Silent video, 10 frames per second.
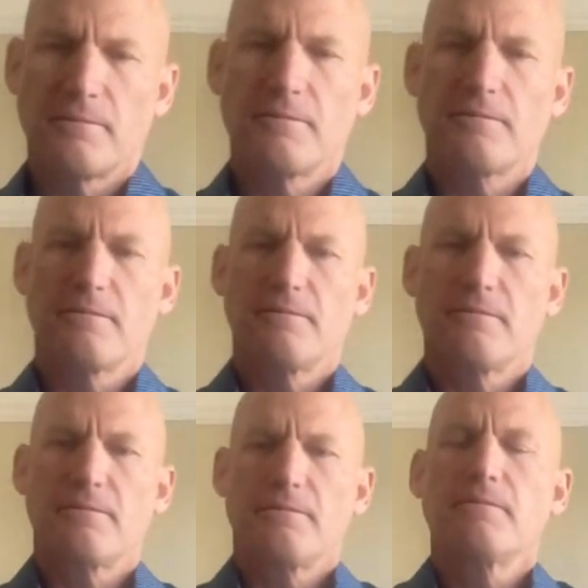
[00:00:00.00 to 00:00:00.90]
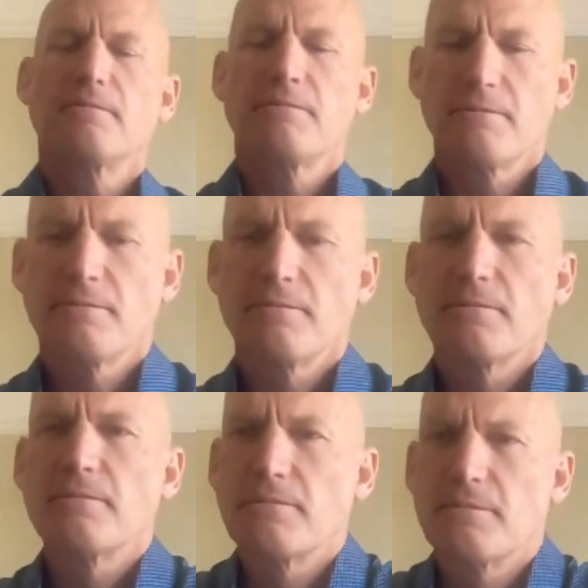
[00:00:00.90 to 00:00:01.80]

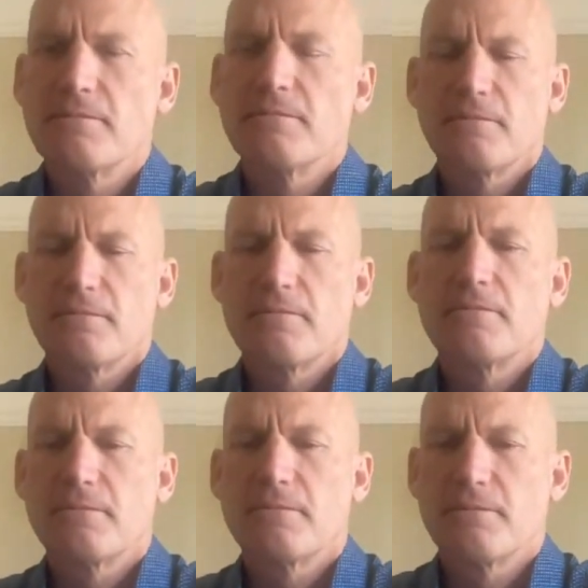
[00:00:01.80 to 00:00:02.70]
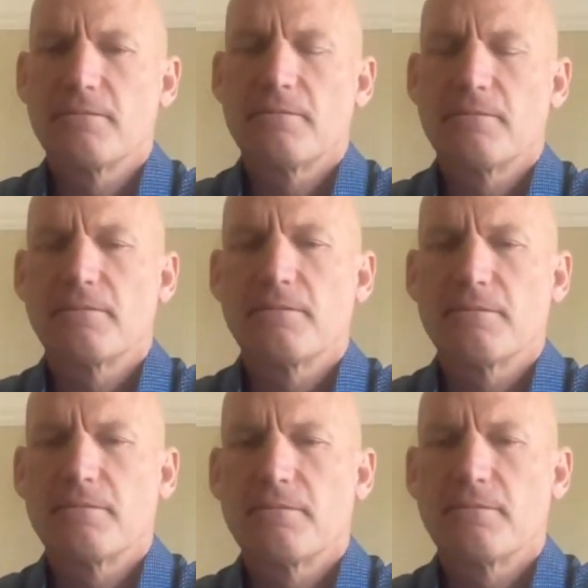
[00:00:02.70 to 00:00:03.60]

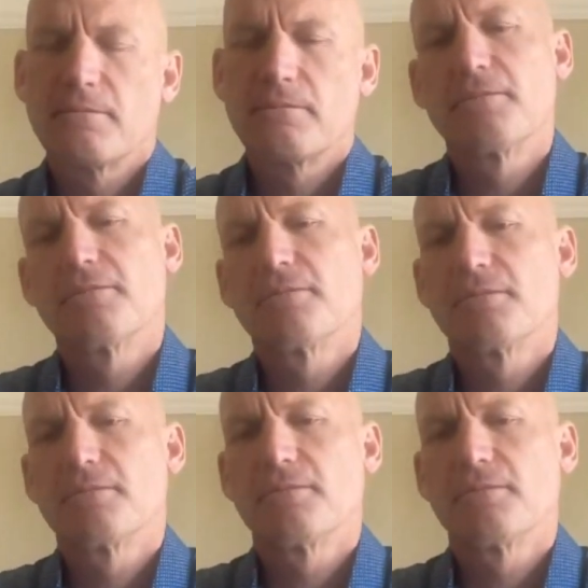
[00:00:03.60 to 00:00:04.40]
The person shown says nothing.